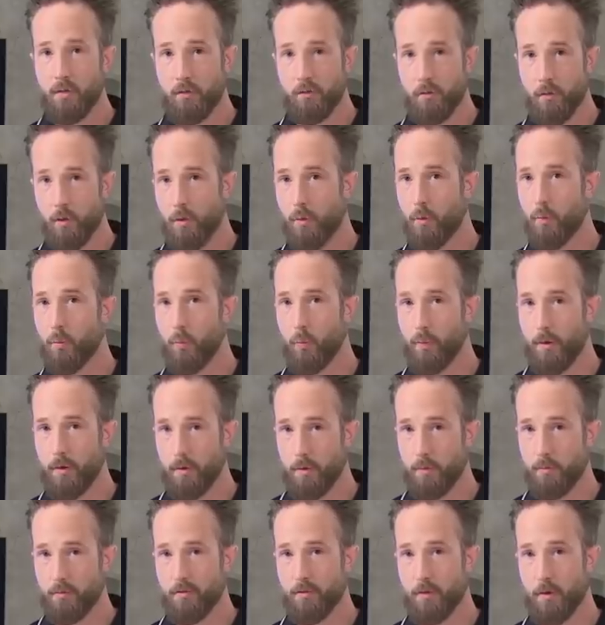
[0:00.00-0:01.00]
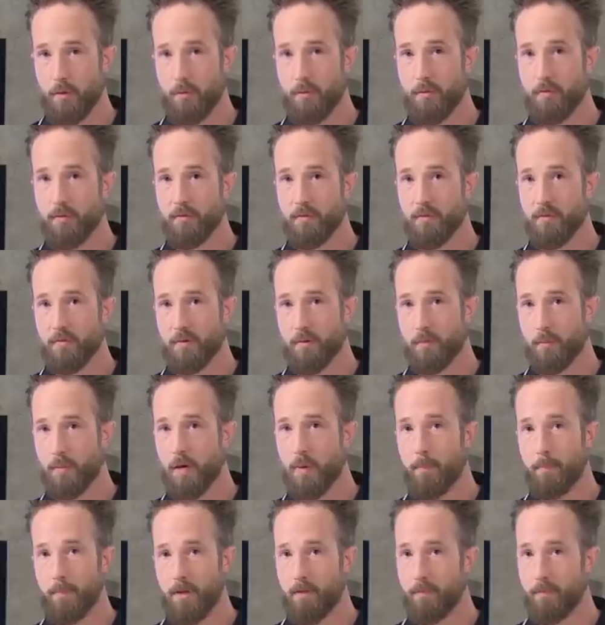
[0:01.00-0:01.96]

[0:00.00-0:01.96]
So when you start this system up,